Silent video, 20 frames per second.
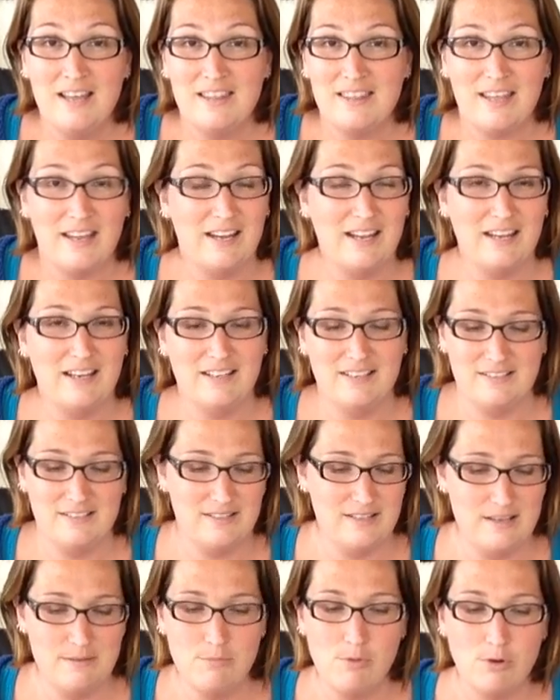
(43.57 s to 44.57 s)
that it is
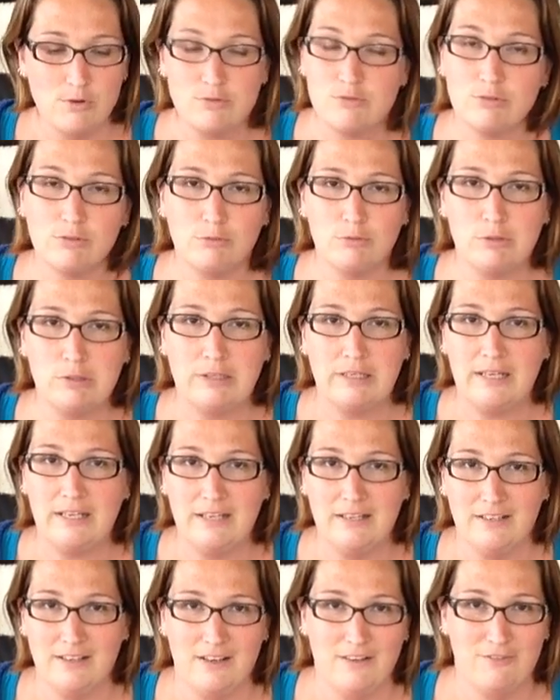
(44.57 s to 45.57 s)
the most
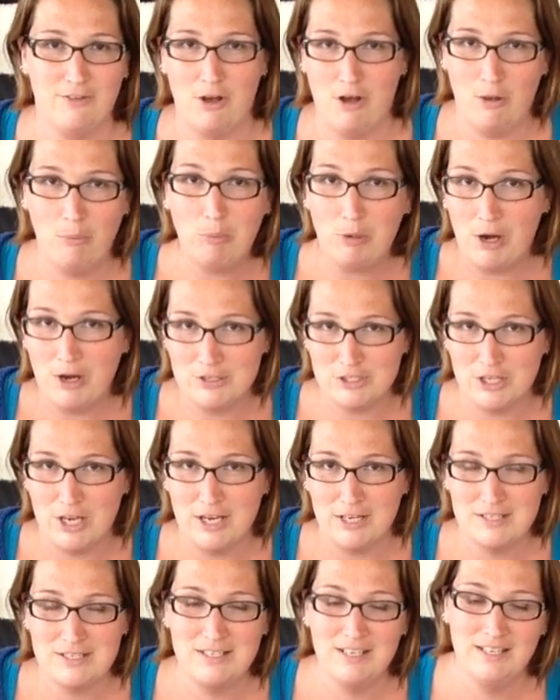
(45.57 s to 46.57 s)
rewarding of all
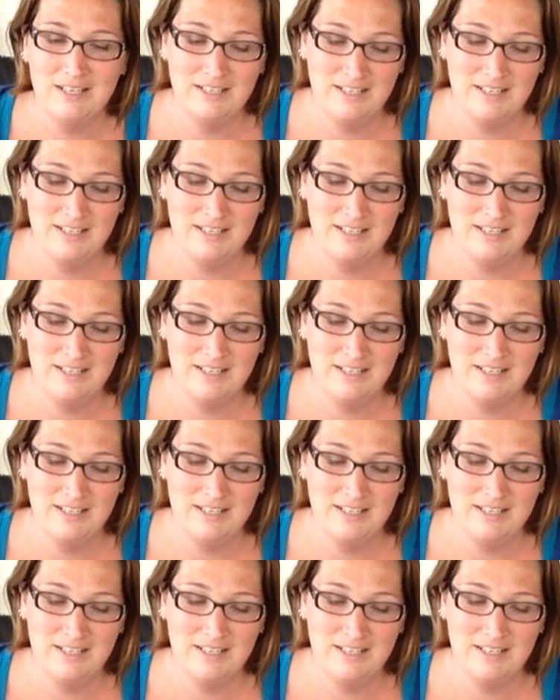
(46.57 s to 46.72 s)
projects.